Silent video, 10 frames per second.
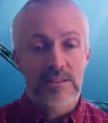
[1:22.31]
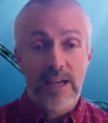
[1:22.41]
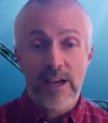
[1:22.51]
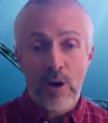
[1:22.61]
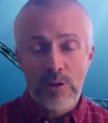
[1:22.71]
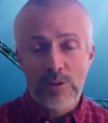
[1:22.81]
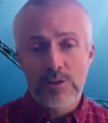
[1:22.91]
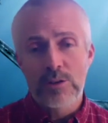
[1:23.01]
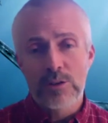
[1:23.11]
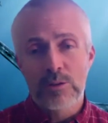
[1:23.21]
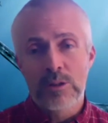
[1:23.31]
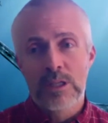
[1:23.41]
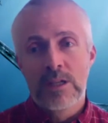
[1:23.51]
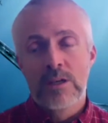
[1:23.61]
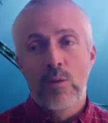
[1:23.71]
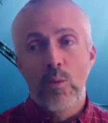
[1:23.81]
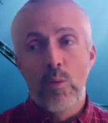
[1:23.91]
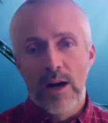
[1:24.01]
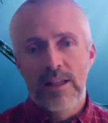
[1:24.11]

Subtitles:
I also, while